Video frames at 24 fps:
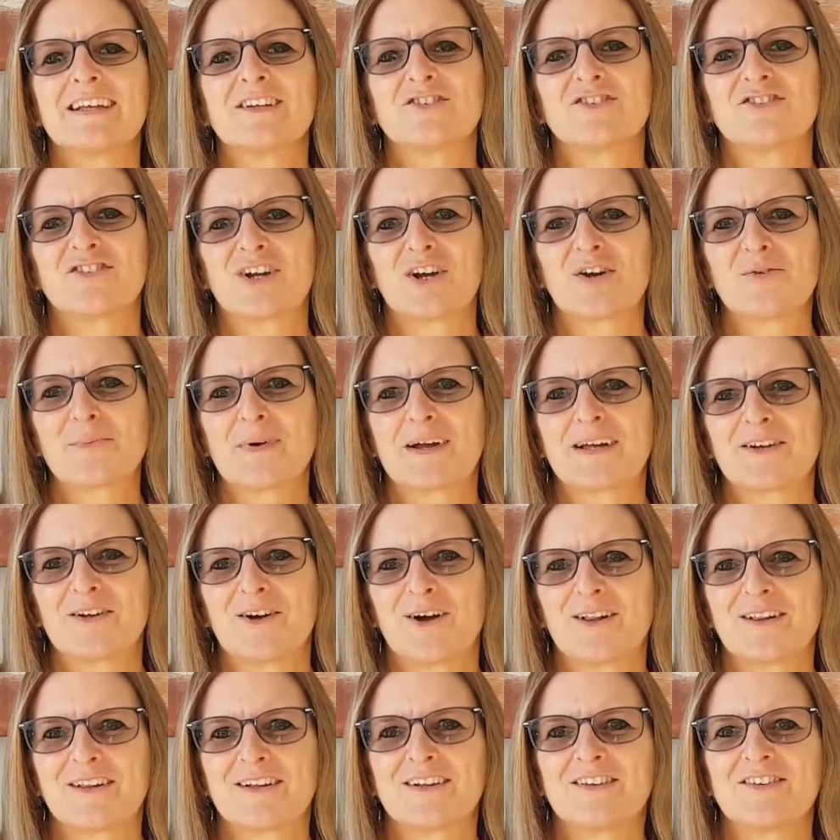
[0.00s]
share my
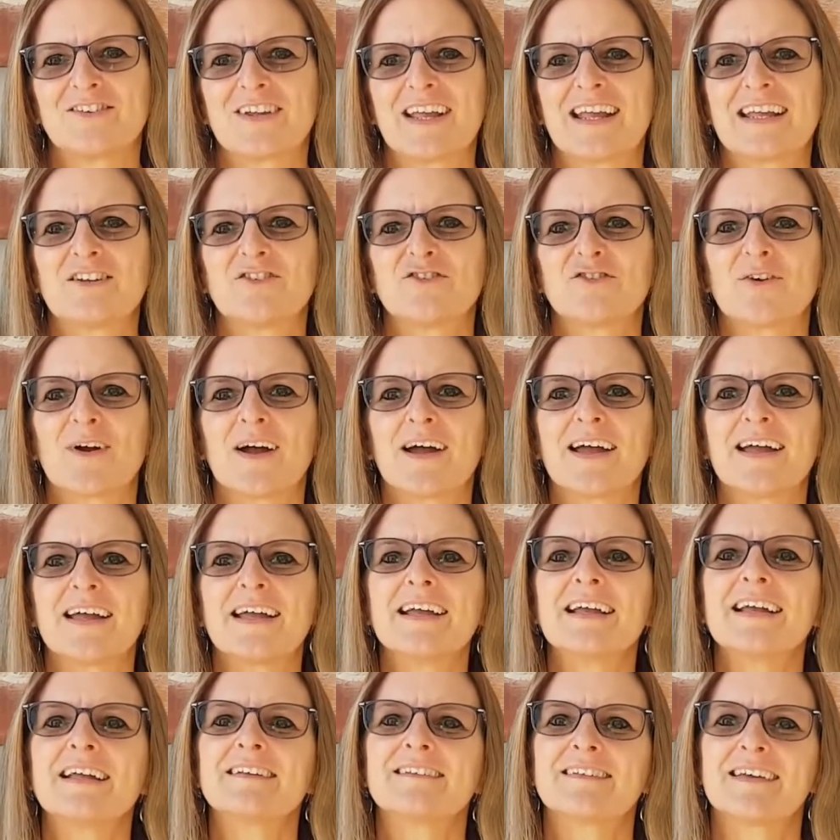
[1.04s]
knowledge, and
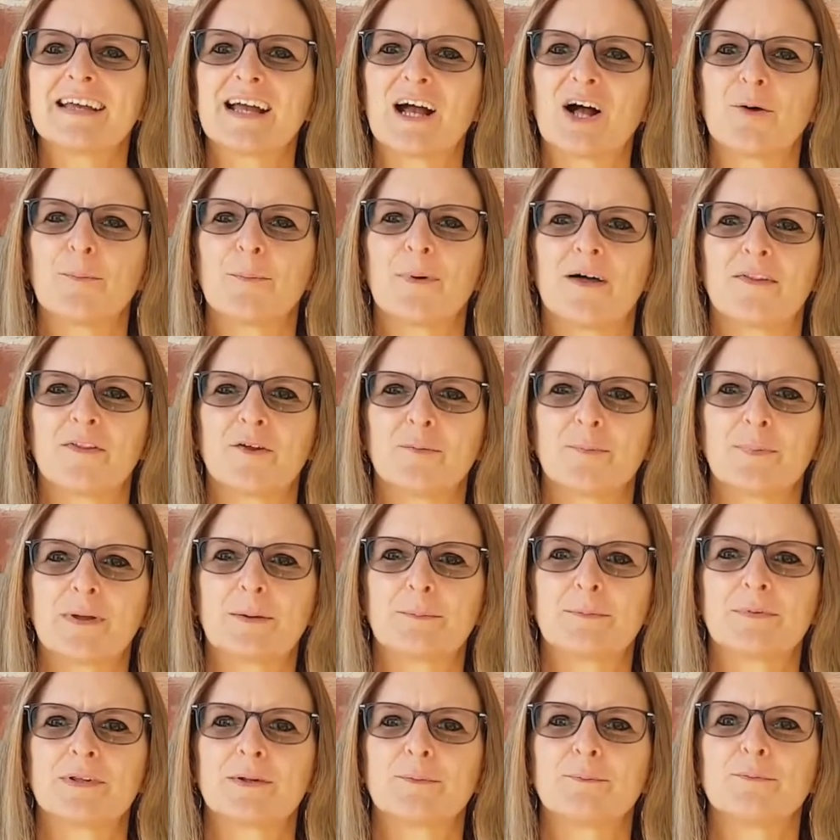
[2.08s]
try to help other
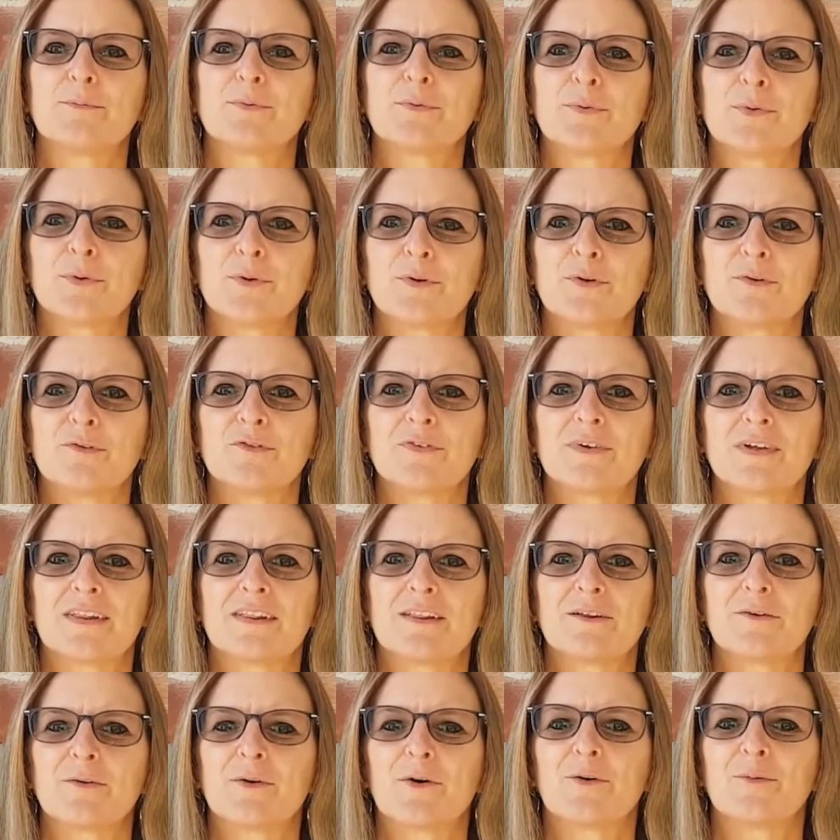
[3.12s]
people improve
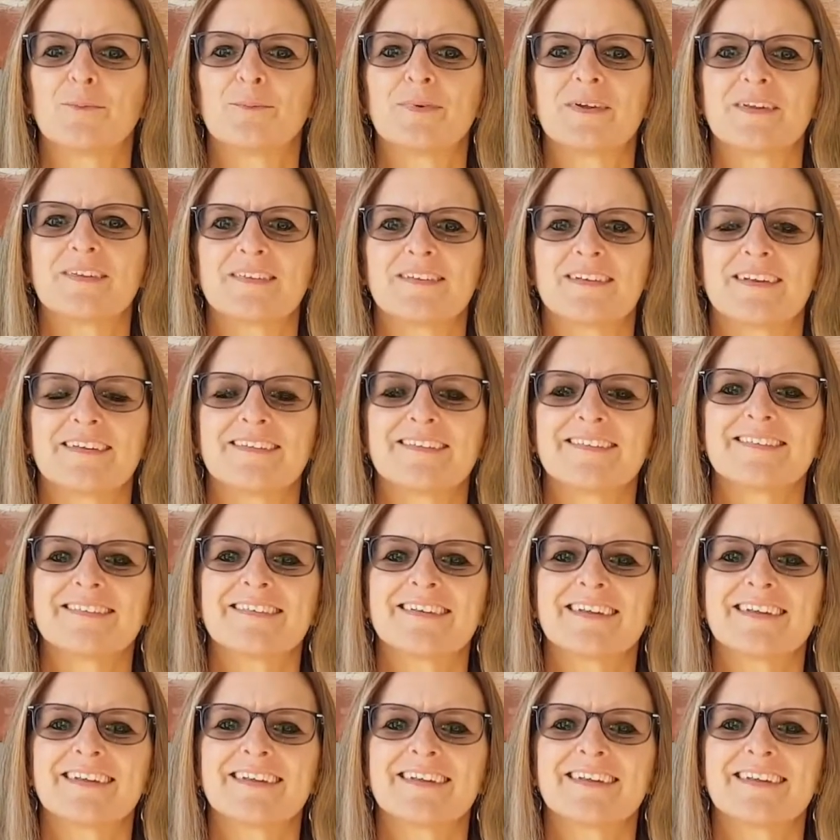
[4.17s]
in their own business.